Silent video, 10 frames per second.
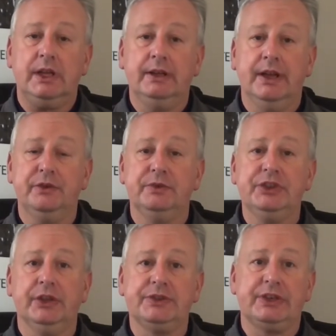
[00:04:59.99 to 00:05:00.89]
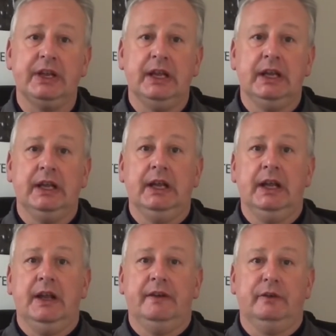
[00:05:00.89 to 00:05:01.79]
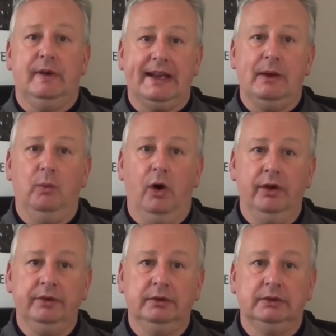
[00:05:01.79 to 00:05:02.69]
Now the results. For racket 1,